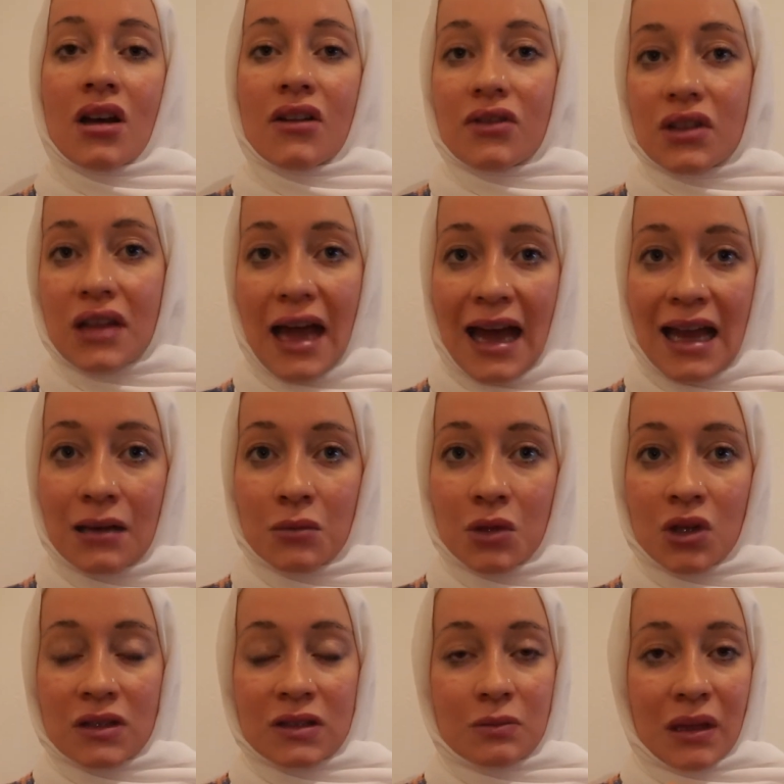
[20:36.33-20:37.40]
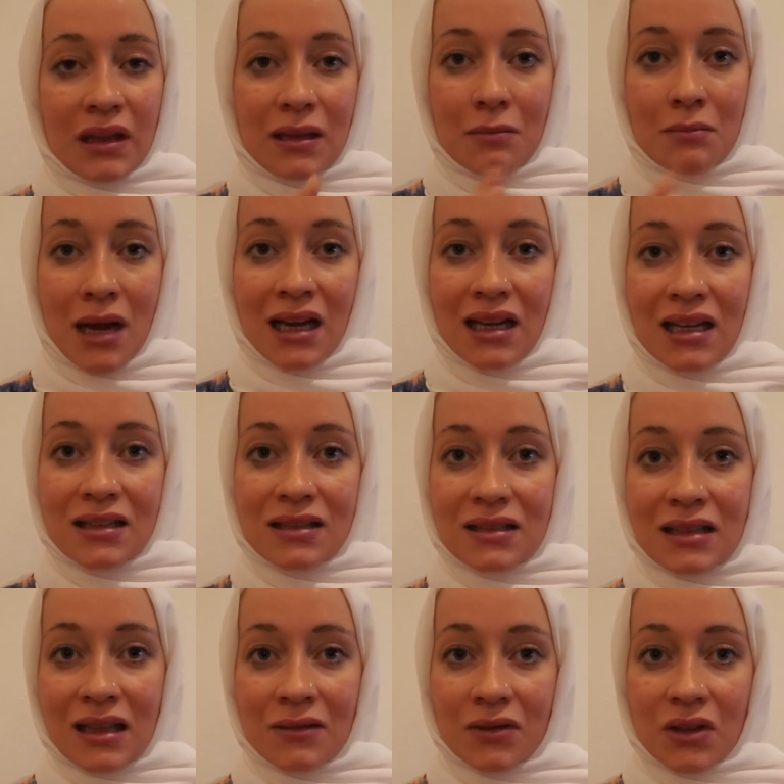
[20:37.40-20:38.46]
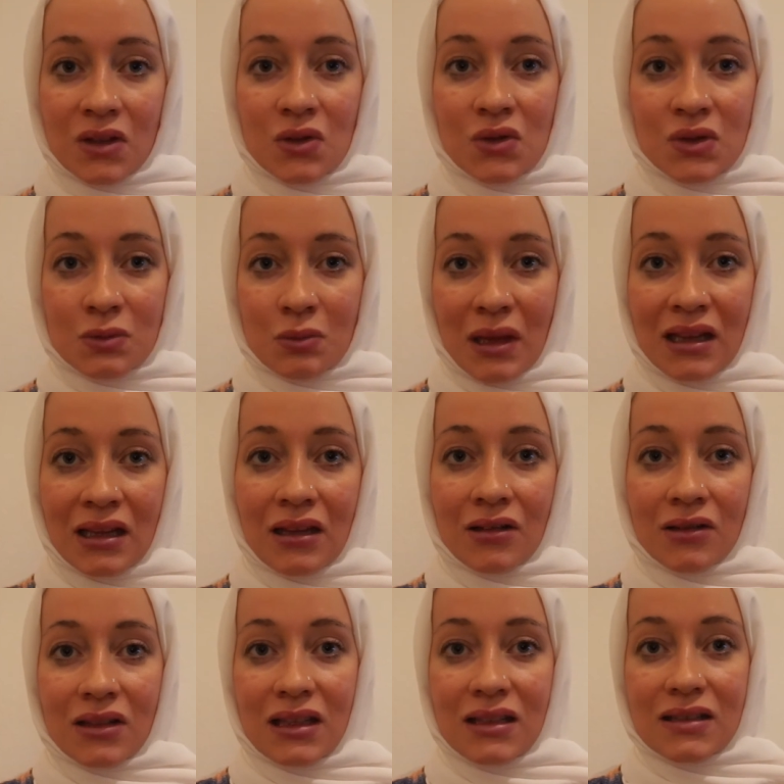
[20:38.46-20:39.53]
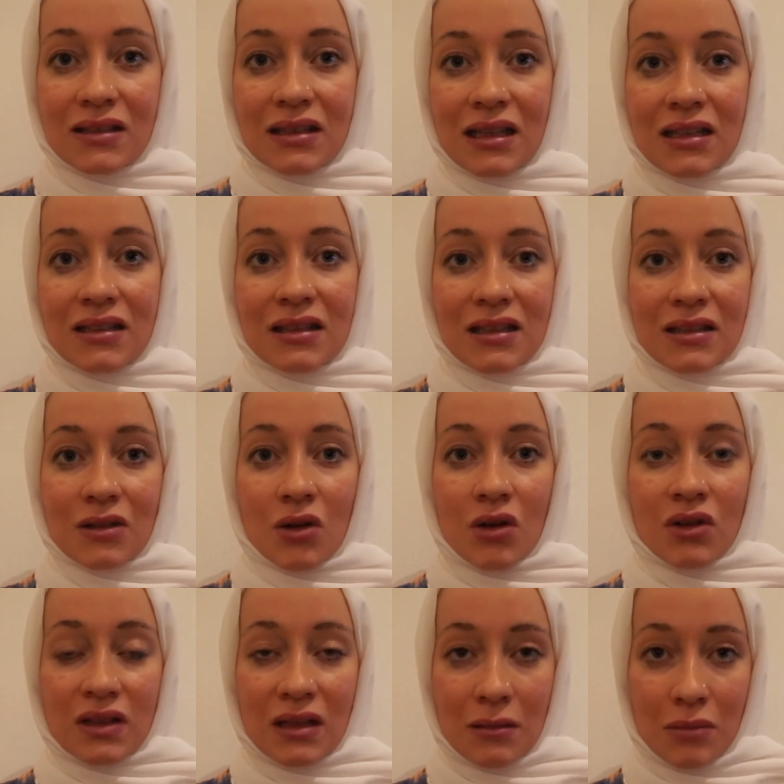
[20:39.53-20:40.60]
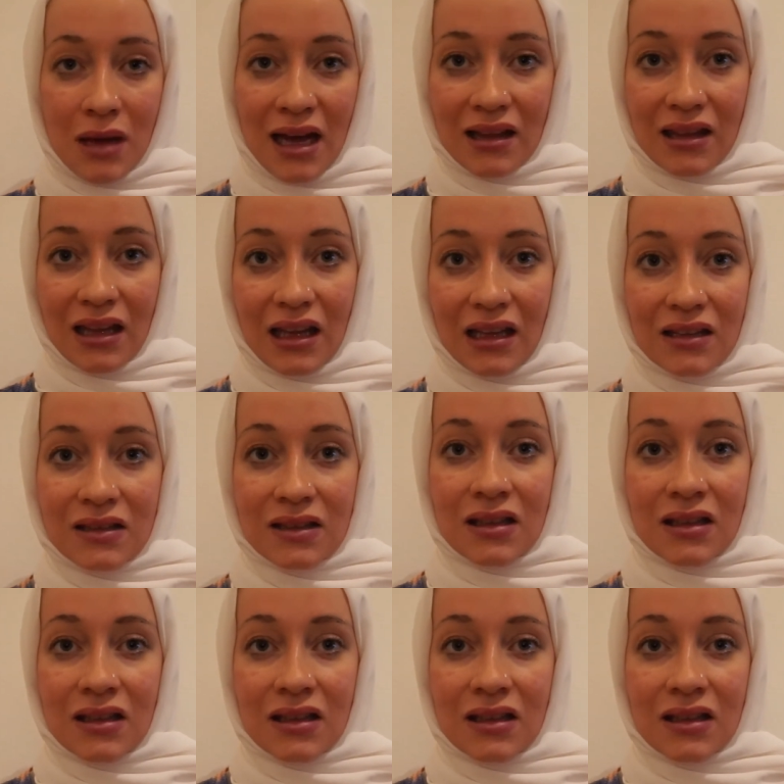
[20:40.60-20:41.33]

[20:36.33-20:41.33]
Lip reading: for the animals, but the money itself that you're spending on these things is causing bad things